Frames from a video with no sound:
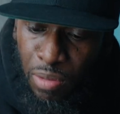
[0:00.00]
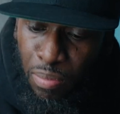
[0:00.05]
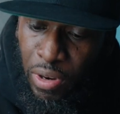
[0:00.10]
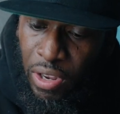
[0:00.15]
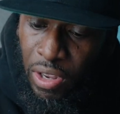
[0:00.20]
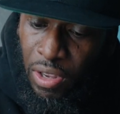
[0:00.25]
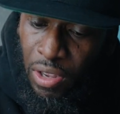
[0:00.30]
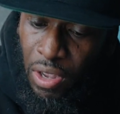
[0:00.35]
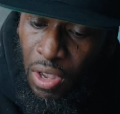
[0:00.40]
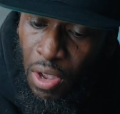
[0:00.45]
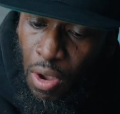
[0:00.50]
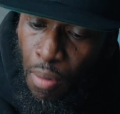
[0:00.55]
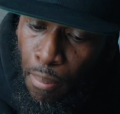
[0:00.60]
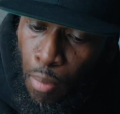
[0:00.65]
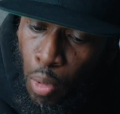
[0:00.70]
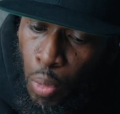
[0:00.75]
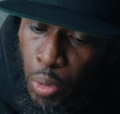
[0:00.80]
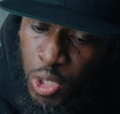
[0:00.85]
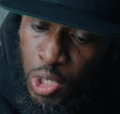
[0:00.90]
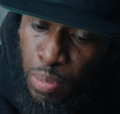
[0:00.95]
and bring
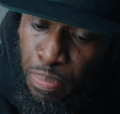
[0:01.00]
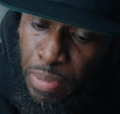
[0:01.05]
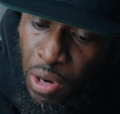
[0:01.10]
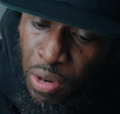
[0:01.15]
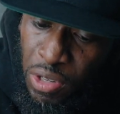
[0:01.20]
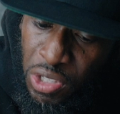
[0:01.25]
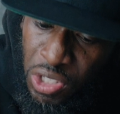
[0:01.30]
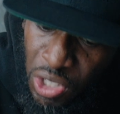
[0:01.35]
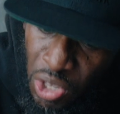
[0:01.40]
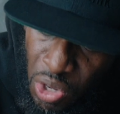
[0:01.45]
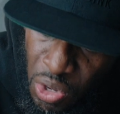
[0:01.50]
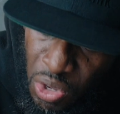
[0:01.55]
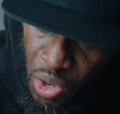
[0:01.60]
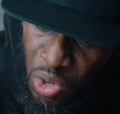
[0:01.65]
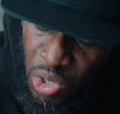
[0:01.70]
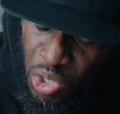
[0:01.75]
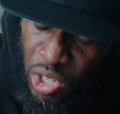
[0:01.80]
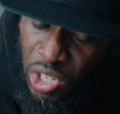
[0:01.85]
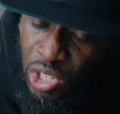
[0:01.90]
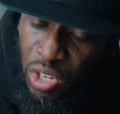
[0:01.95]
more spirits to
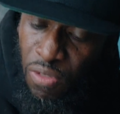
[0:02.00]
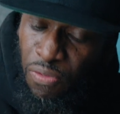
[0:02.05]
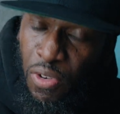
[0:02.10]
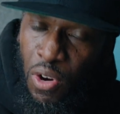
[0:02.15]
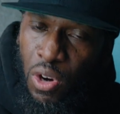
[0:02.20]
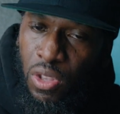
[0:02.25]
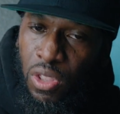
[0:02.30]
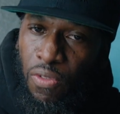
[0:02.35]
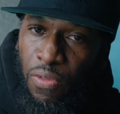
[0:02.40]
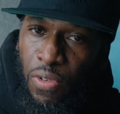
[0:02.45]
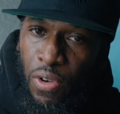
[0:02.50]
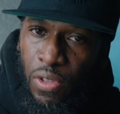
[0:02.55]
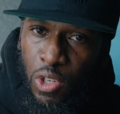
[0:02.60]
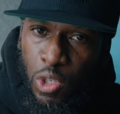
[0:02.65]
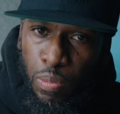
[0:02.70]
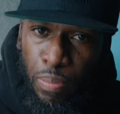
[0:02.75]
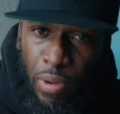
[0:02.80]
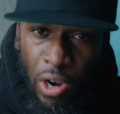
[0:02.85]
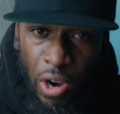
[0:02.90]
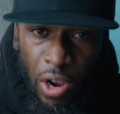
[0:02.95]
you so that you further and further
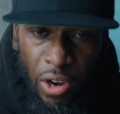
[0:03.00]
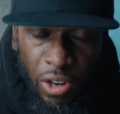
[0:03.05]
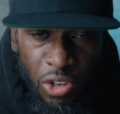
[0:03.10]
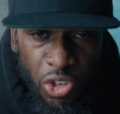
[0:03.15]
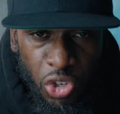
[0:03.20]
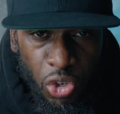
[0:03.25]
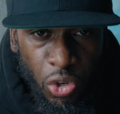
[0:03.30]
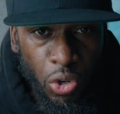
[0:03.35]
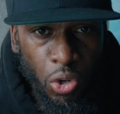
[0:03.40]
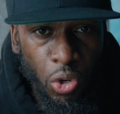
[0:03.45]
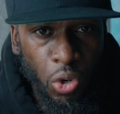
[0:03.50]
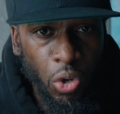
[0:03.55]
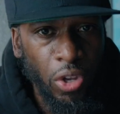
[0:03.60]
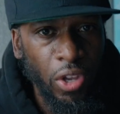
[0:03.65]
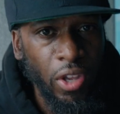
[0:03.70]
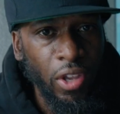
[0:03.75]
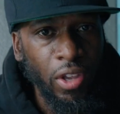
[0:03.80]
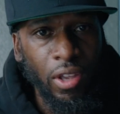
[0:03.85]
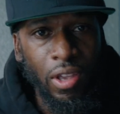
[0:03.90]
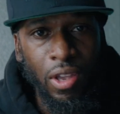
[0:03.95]
spiral out of control.
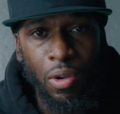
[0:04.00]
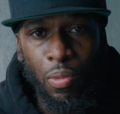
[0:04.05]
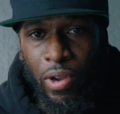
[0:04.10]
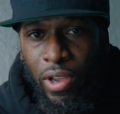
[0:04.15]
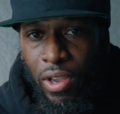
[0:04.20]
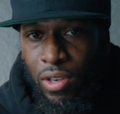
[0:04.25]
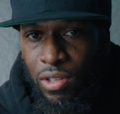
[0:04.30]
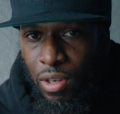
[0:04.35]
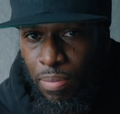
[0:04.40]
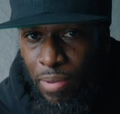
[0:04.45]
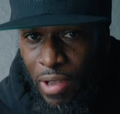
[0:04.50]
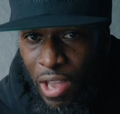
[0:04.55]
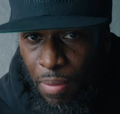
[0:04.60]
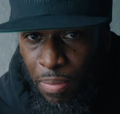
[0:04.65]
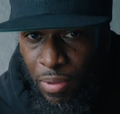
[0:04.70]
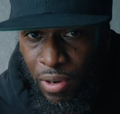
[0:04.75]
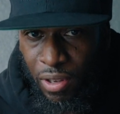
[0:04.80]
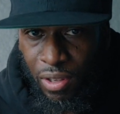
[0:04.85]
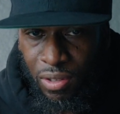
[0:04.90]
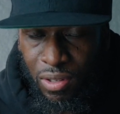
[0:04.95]
And what ends up
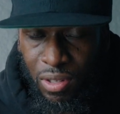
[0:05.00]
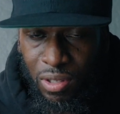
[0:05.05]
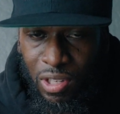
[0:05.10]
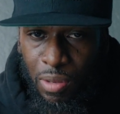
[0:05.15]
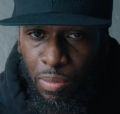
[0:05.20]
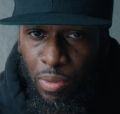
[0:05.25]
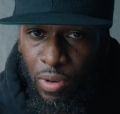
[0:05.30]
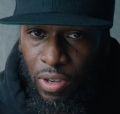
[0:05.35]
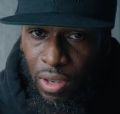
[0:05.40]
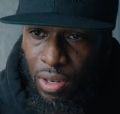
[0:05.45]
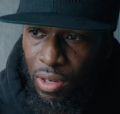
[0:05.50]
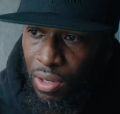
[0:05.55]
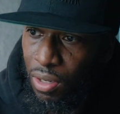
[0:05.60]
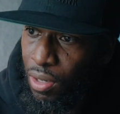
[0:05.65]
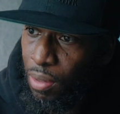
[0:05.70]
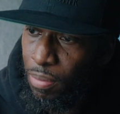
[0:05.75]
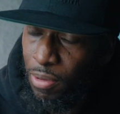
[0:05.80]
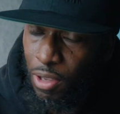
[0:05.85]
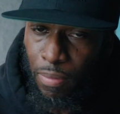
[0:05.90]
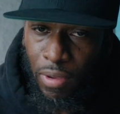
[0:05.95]
happening is these people
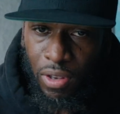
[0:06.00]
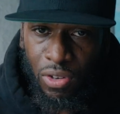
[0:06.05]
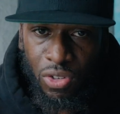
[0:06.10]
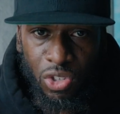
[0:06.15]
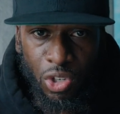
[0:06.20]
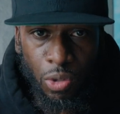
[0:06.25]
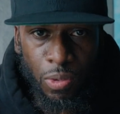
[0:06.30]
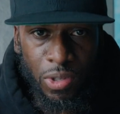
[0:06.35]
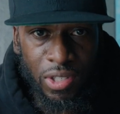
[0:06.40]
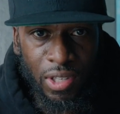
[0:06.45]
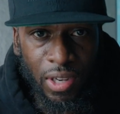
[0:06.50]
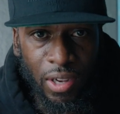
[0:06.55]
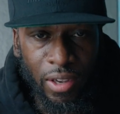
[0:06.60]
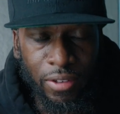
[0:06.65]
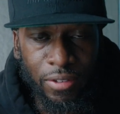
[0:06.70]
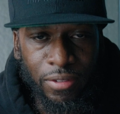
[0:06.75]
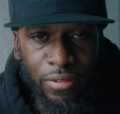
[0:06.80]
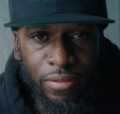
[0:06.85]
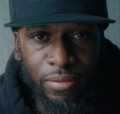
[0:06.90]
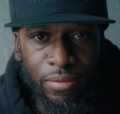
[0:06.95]
committing
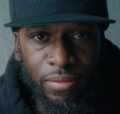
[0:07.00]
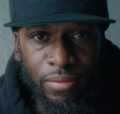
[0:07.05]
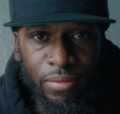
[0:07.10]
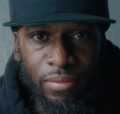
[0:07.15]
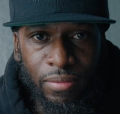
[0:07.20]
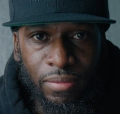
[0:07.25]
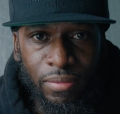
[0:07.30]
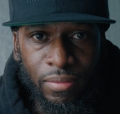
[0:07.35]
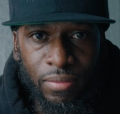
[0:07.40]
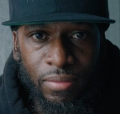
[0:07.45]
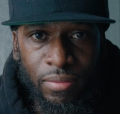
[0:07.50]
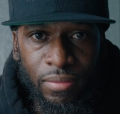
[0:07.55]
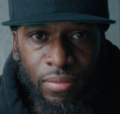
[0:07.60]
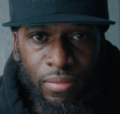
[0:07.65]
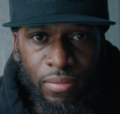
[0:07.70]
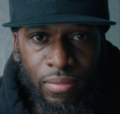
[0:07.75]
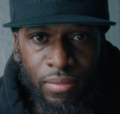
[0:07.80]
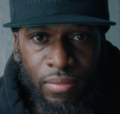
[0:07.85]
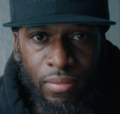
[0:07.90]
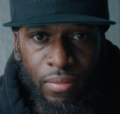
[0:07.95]
suicide.
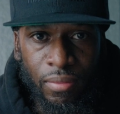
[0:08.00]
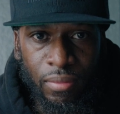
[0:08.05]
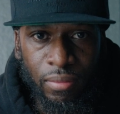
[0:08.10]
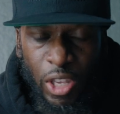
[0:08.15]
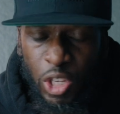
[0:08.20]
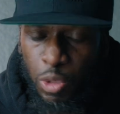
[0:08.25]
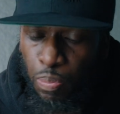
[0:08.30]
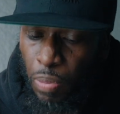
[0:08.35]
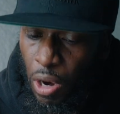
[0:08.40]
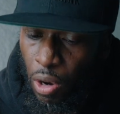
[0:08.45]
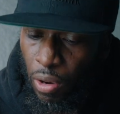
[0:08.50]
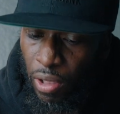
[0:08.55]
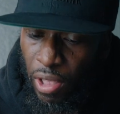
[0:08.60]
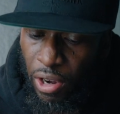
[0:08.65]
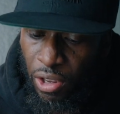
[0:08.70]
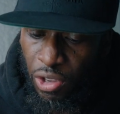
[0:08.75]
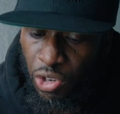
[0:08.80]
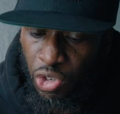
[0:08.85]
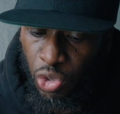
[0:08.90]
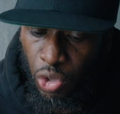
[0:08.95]
They spiral
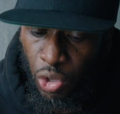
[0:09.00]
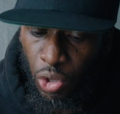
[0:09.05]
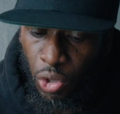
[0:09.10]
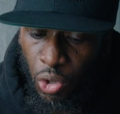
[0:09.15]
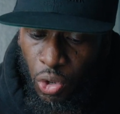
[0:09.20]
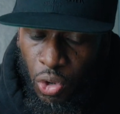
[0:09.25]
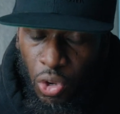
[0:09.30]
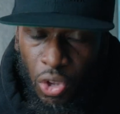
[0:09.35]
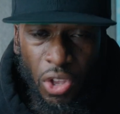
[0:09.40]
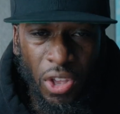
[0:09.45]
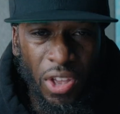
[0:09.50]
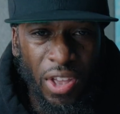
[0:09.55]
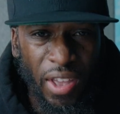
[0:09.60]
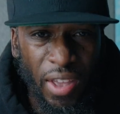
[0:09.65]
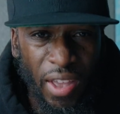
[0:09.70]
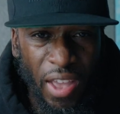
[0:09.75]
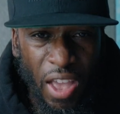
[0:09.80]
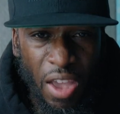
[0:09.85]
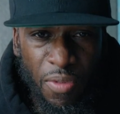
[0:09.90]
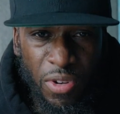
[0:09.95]
out of control
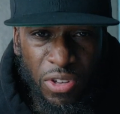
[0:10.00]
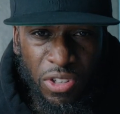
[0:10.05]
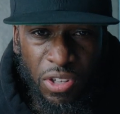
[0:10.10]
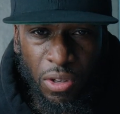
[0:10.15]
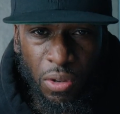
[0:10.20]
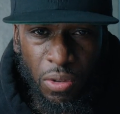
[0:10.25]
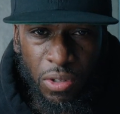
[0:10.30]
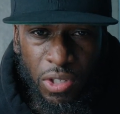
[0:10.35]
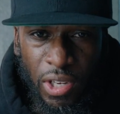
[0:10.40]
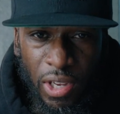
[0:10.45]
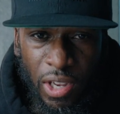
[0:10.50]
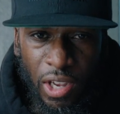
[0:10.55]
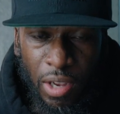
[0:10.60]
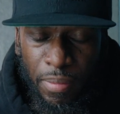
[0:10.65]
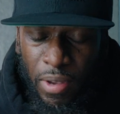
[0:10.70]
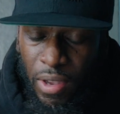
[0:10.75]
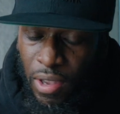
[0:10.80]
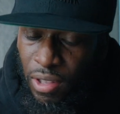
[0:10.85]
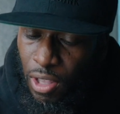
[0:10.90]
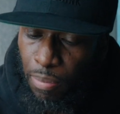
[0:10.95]
every single
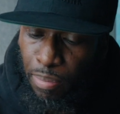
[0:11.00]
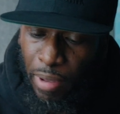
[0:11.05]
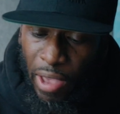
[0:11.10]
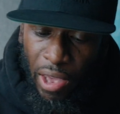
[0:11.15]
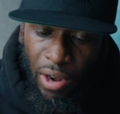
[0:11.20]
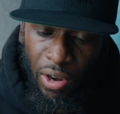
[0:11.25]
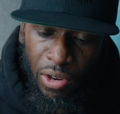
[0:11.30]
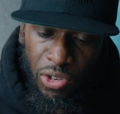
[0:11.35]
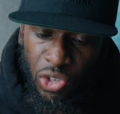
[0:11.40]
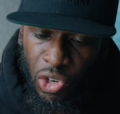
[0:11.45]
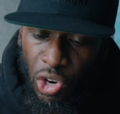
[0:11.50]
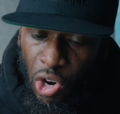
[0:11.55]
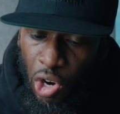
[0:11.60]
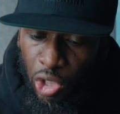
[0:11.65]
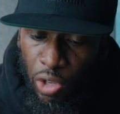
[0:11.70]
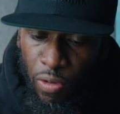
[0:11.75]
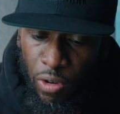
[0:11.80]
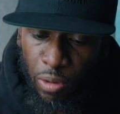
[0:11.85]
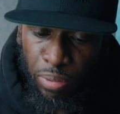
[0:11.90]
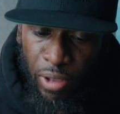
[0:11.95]
time. The patterns are
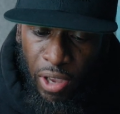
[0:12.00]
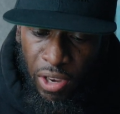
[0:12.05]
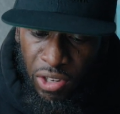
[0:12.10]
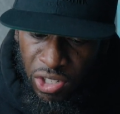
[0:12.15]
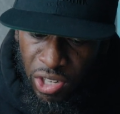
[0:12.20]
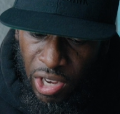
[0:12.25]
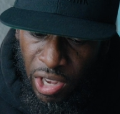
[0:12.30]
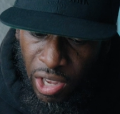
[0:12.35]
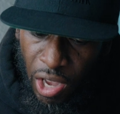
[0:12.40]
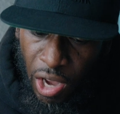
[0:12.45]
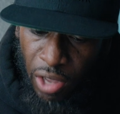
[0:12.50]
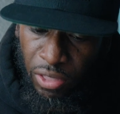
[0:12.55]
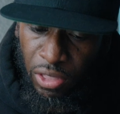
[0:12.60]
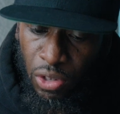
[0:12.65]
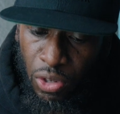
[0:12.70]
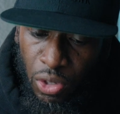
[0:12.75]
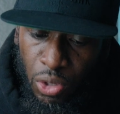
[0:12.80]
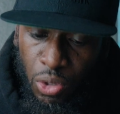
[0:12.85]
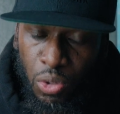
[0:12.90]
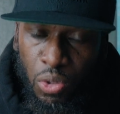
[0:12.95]
all over the place. Check out
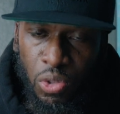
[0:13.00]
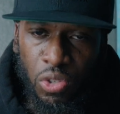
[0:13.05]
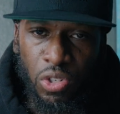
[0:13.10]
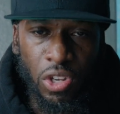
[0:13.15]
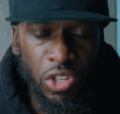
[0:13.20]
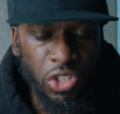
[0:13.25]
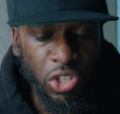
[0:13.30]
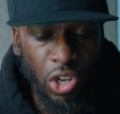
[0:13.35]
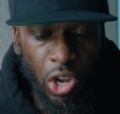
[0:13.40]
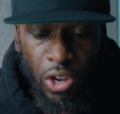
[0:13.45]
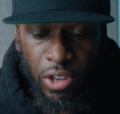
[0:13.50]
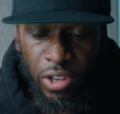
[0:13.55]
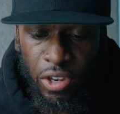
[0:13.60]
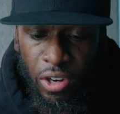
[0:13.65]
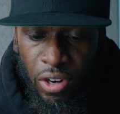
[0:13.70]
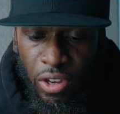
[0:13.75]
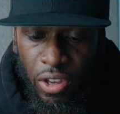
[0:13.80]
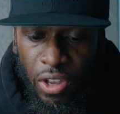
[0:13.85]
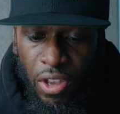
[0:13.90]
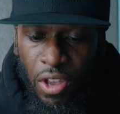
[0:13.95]
the news. It's all
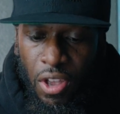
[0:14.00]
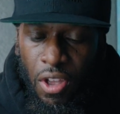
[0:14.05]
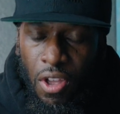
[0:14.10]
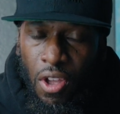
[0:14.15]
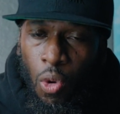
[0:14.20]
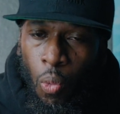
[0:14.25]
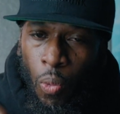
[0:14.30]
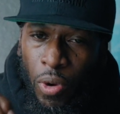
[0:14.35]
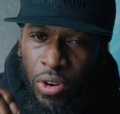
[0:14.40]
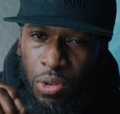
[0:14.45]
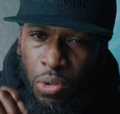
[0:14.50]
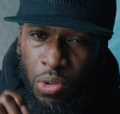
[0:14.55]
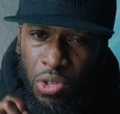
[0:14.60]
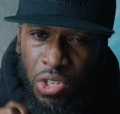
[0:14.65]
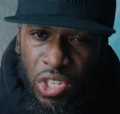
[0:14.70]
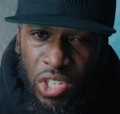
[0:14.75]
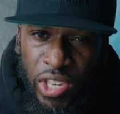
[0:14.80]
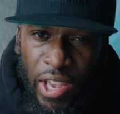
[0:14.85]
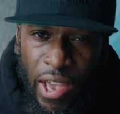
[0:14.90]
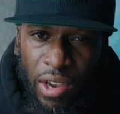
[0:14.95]
here. When you
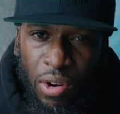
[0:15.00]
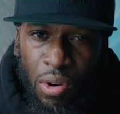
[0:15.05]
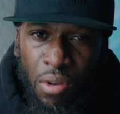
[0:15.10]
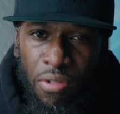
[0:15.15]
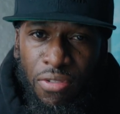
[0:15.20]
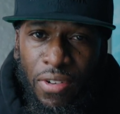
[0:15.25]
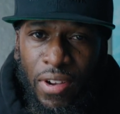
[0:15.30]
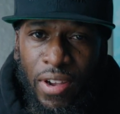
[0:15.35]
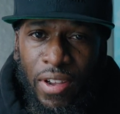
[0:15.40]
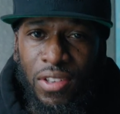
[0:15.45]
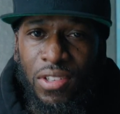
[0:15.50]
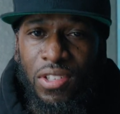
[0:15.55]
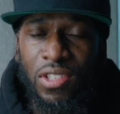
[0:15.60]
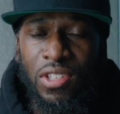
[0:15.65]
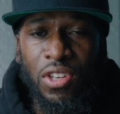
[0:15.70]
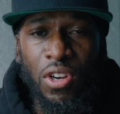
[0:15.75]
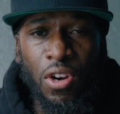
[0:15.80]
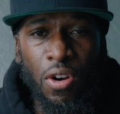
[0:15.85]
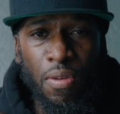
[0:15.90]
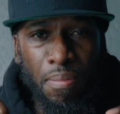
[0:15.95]

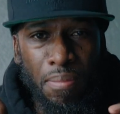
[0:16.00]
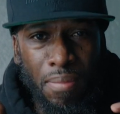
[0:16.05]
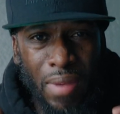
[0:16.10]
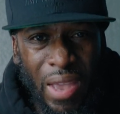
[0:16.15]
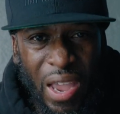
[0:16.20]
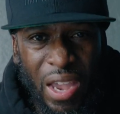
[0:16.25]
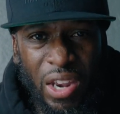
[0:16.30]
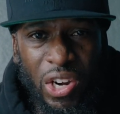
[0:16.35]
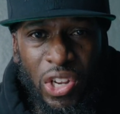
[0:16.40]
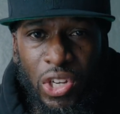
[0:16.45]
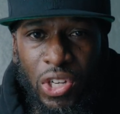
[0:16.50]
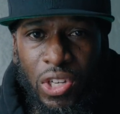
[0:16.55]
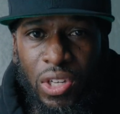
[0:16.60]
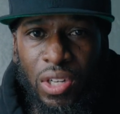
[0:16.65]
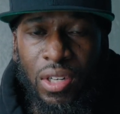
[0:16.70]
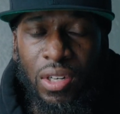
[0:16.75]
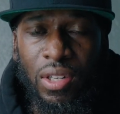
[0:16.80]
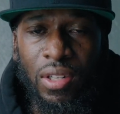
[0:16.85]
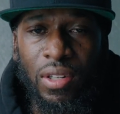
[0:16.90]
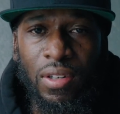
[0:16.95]
sacrifice your
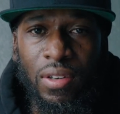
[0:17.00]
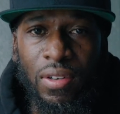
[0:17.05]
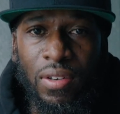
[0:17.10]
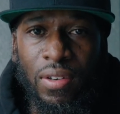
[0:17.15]
manhood